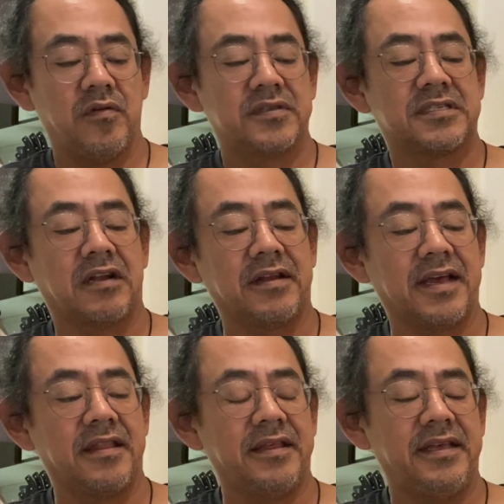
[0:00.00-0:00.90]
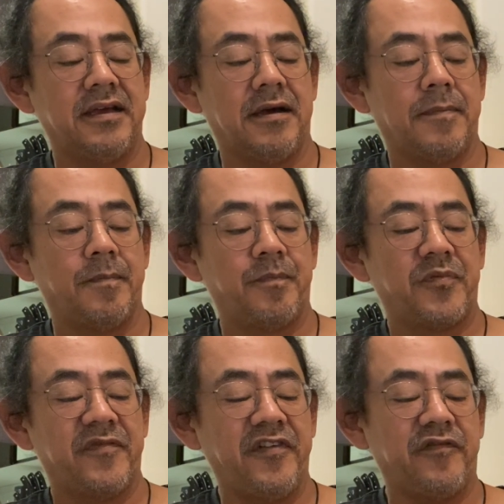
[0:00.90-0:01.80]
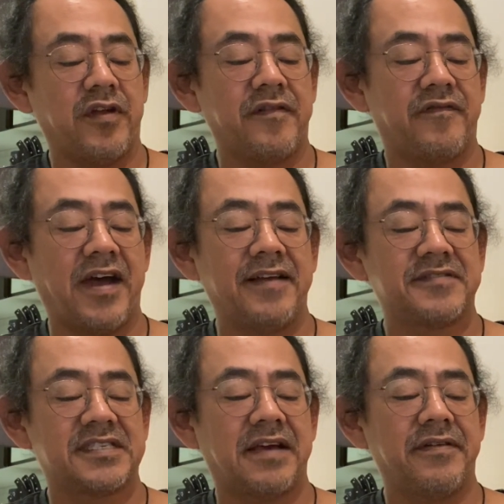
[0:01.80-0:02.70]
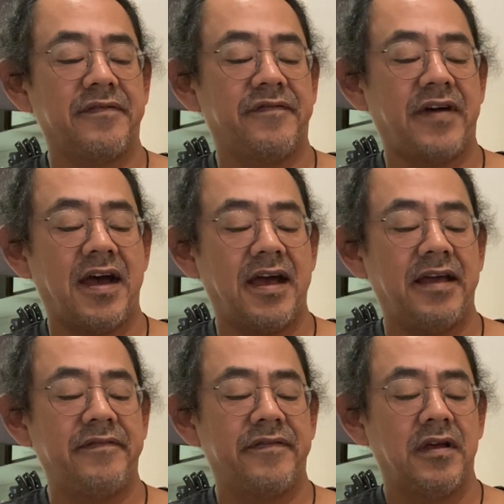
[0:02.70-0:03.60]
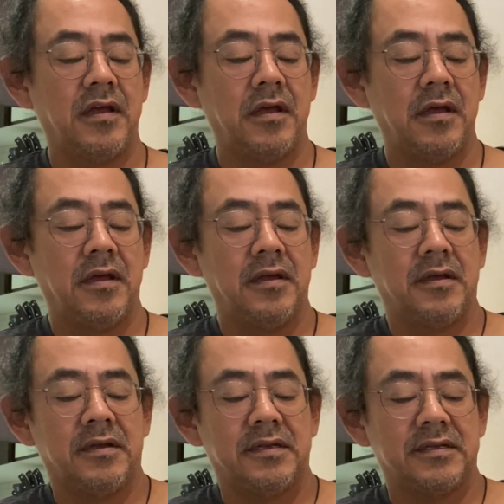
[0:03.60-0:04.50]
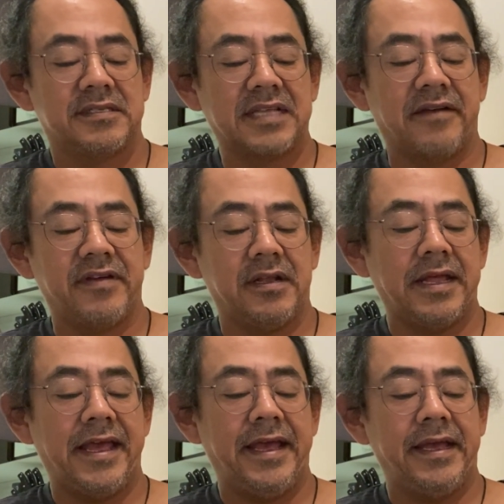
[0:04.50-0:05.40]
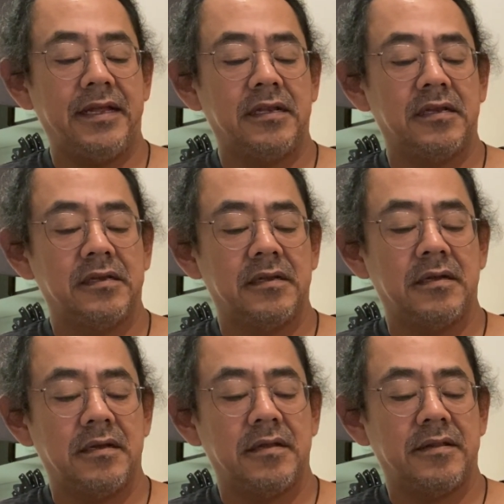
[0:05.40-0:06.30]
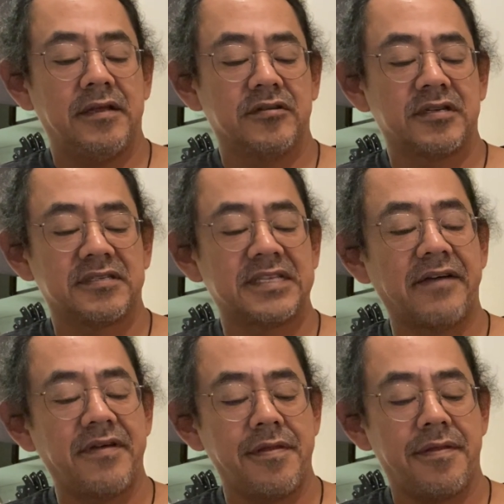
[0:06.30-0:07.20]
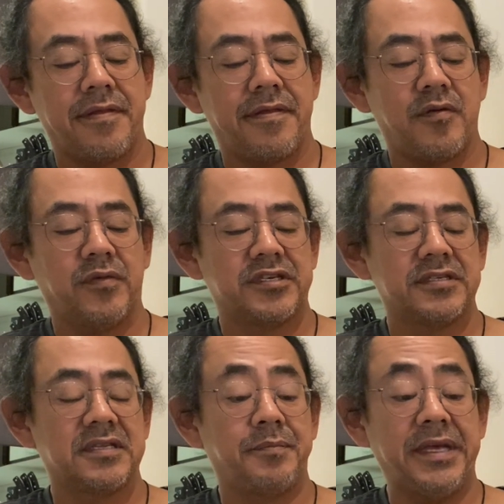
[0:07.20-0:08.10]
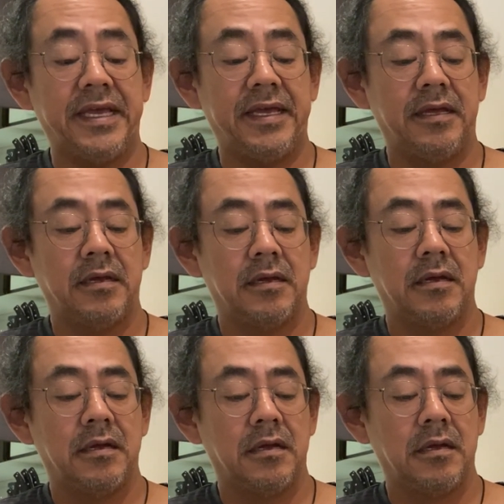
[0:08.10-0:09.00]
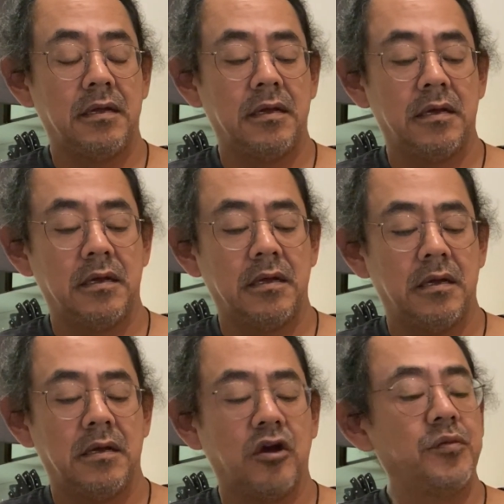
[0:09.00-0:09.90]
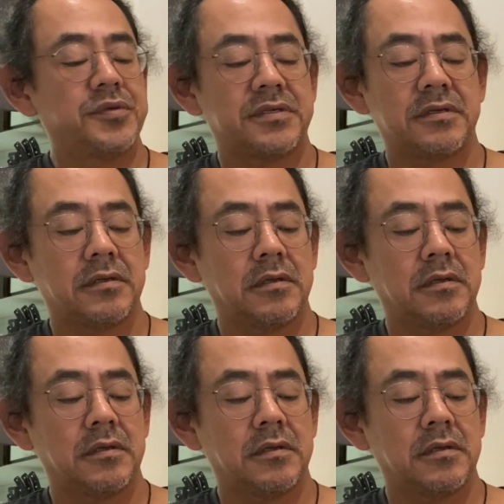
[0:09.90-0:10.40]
Starting on the 5th fret, 5, 7, 5, 7, 8. There's our 7th, which is the B. Oops.